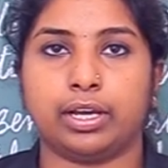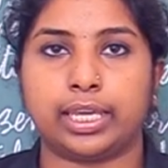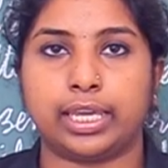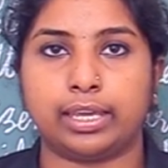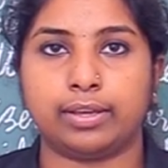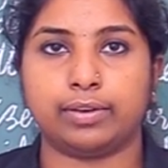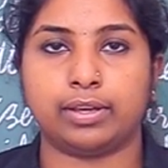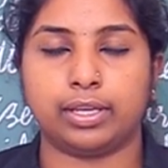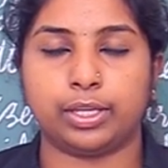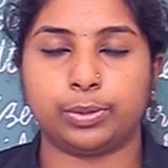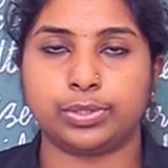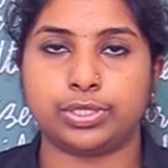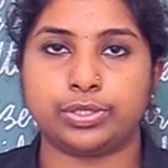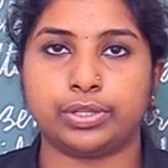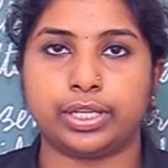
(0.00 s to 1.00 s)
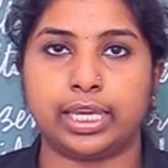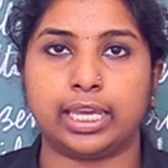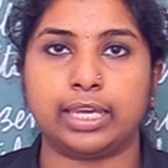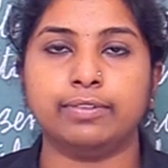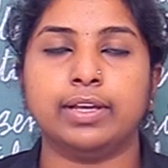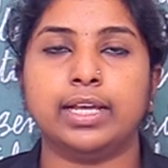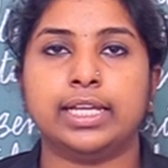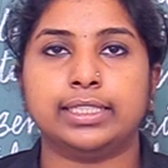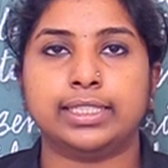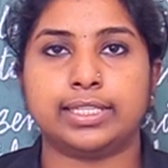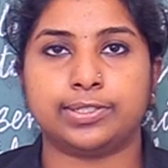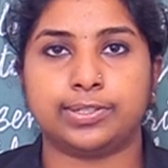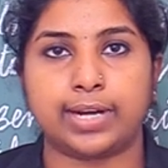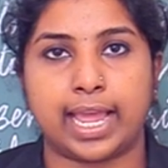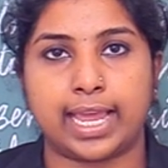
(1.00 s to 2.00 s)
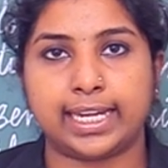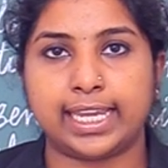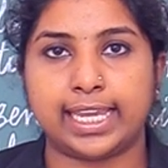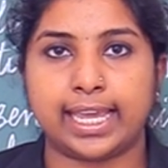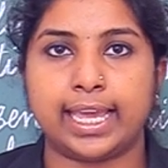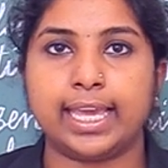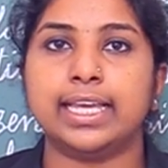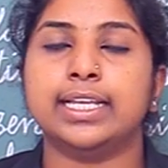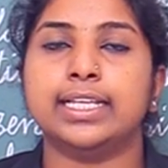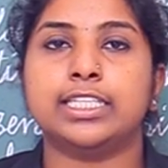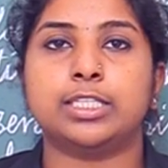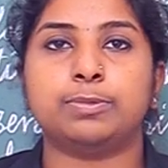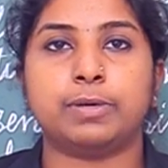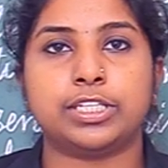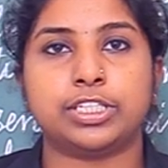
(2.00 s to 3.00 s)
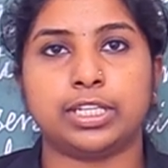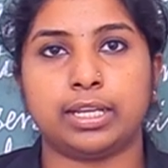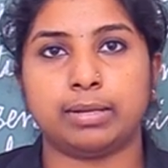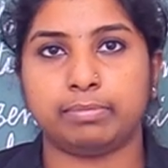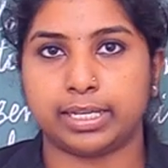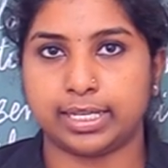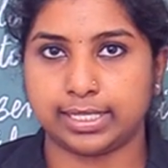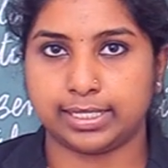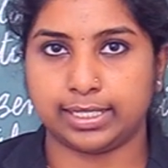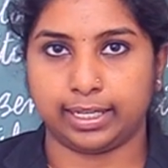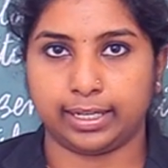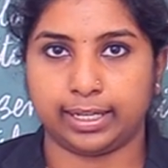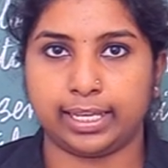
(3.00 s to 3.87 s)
used to give this granny a special medicine.